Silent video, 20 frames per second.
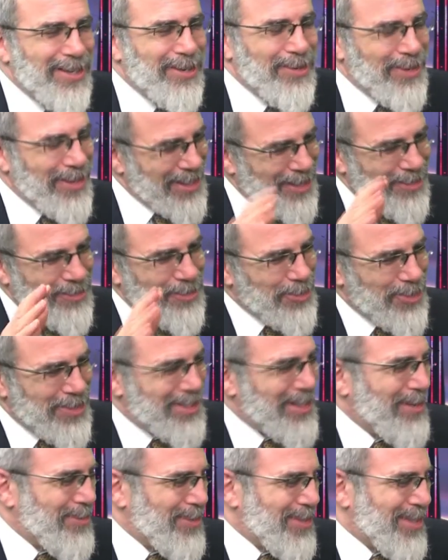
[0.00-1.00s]
I don't want to give you
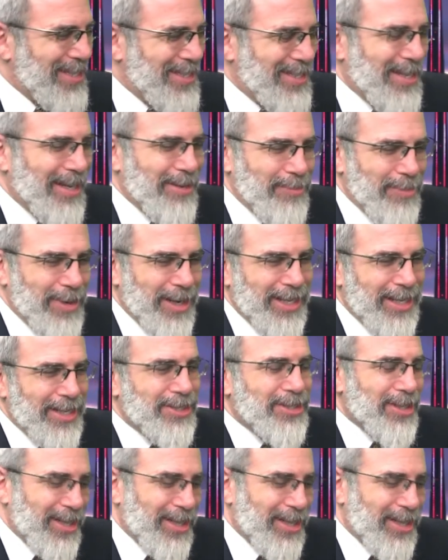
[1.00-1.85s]
his name, as I said, but